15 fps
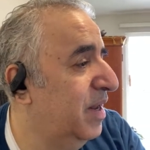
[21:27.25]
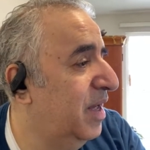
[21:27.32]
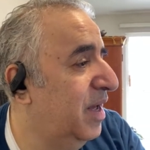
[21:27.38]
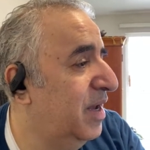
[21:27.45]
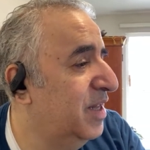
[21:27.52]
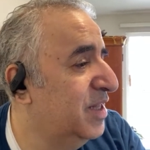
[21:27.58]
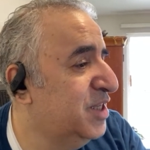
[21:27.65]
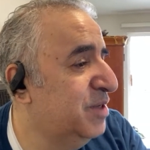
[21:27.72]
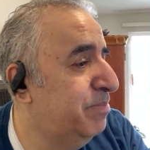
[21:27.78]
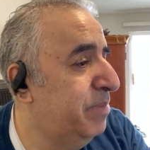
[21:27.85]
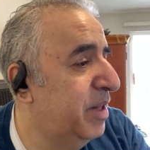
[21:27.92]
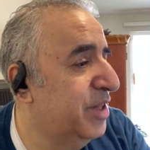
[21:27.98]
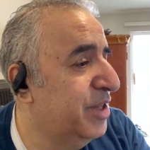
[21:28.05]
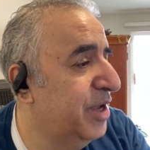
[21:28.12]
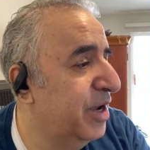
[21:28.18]
it's
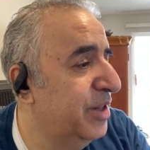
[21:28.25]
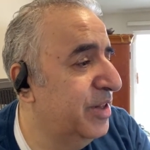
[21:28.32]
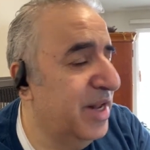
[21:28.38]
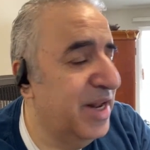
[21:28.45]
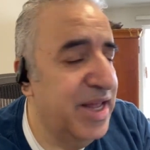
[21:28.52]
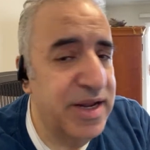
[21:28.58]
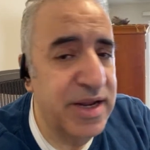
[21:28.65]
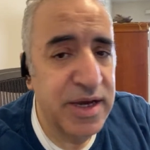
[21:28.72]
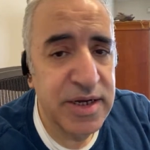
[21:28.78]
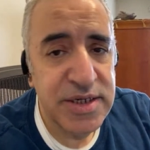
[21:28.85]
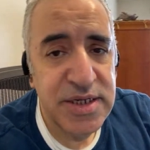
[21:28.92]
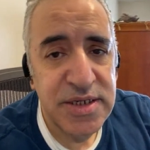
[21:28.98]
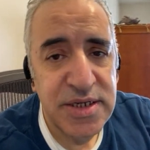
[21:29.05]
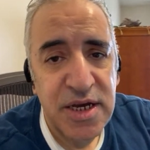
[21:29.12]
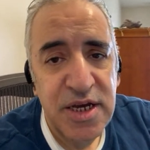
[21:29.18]
built in the
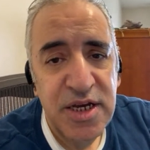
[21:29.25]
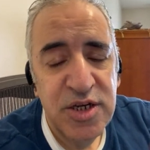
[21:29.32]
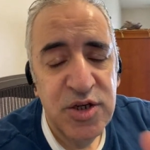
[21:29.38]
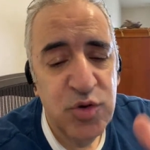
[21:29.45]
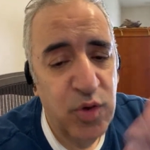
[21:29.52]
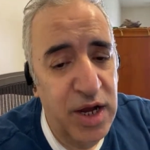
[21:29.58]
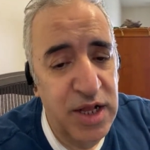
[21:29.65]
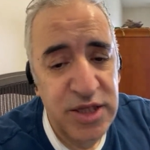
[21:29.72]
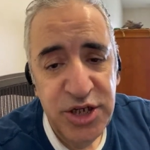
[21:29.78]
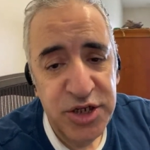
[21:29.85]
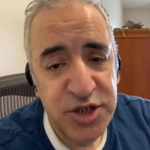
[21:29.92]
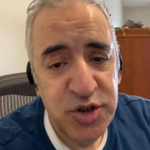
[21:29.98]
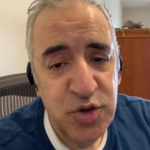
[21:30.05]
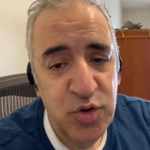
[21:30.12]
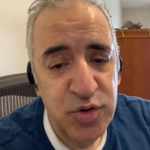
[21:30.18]
Linux, so I'll
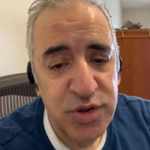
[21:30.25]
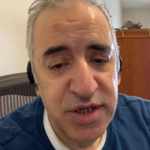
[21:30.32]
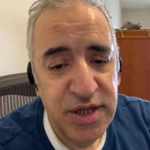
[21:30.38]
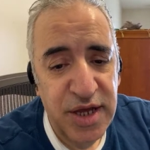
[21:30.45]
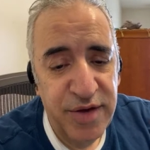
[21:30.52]
just use it.